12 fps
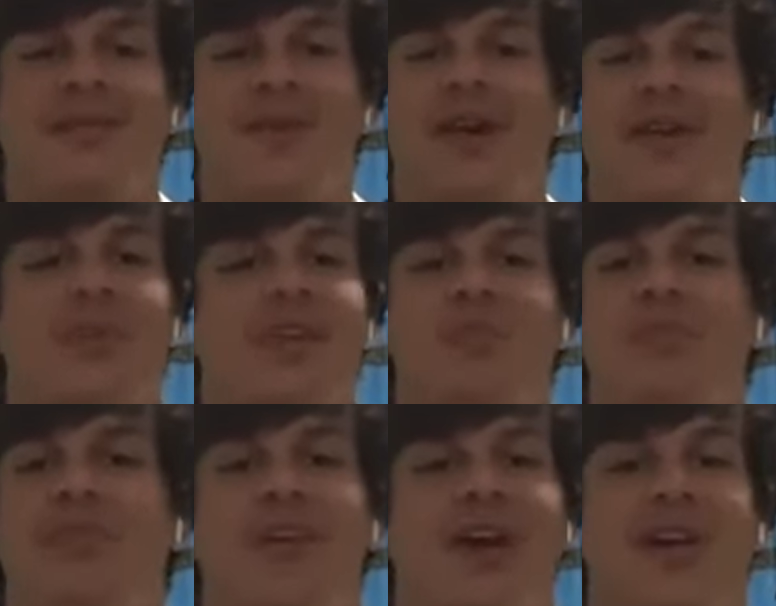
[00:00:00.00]
probably the best
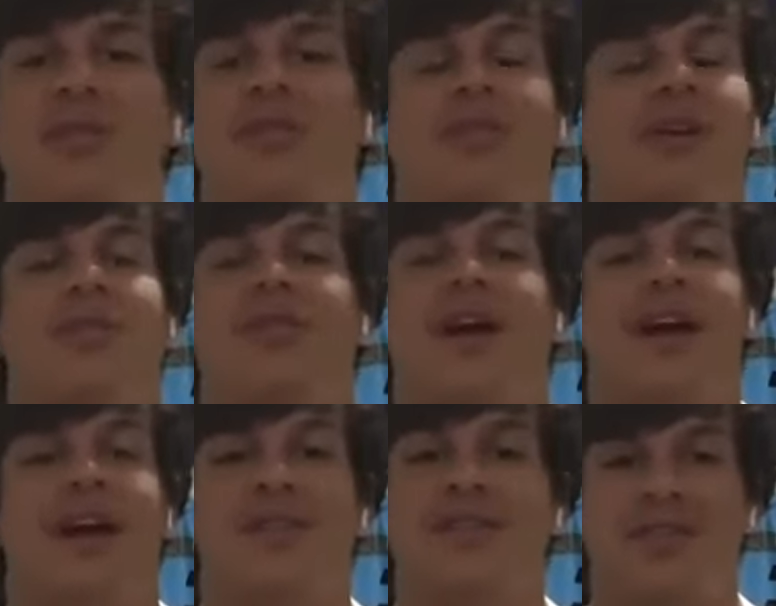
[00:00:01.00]
burger anyone will ever
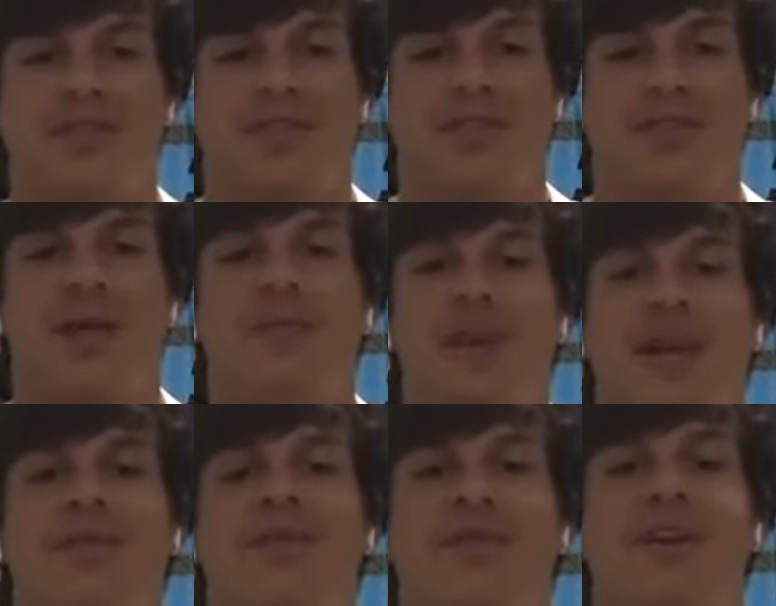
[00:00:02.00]
have. So I'm gonna get
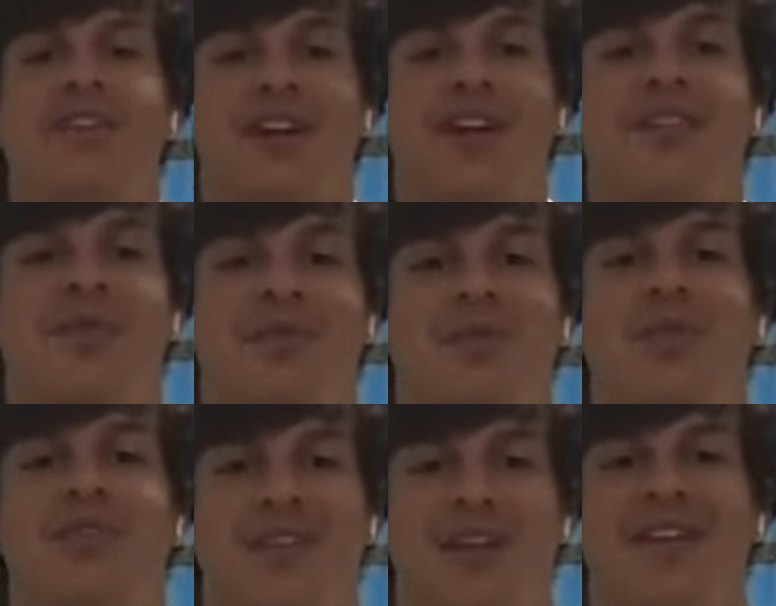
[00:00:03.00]
them to franchise up north,
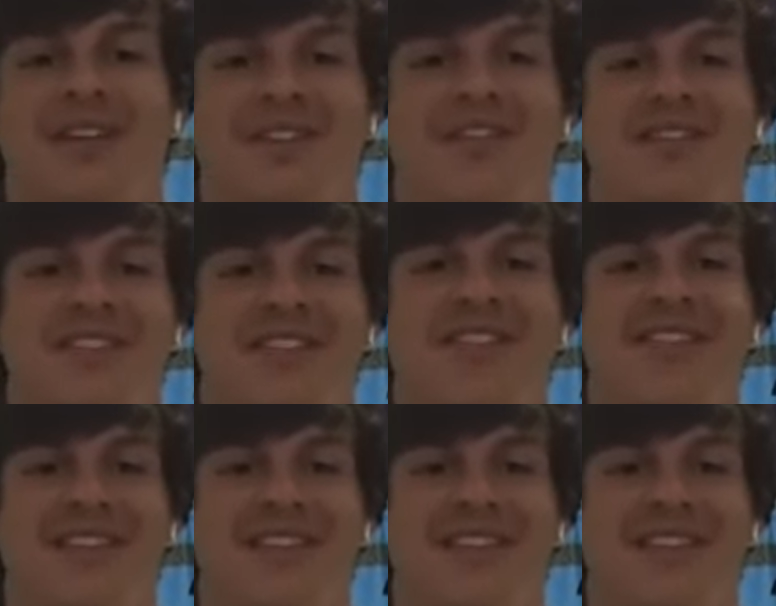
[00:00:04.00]
and I'll let you see.